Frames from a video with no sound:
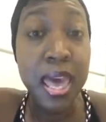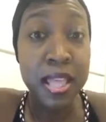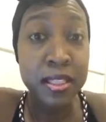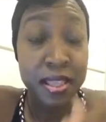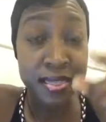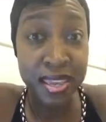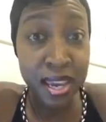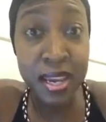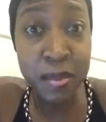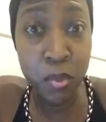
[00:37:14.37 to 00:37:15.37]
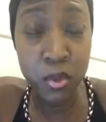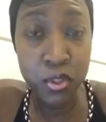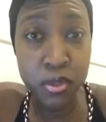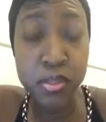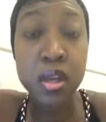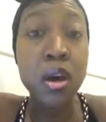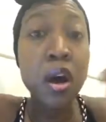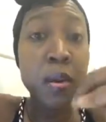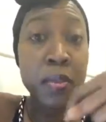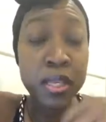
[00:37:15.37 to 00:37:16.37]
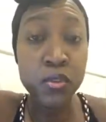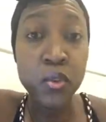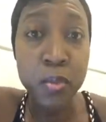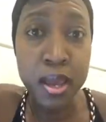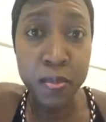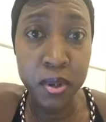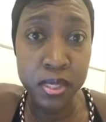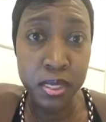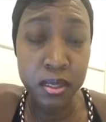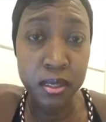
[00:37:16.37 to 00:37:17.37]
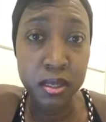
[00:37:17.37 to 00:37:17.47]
and their emotions come into my body.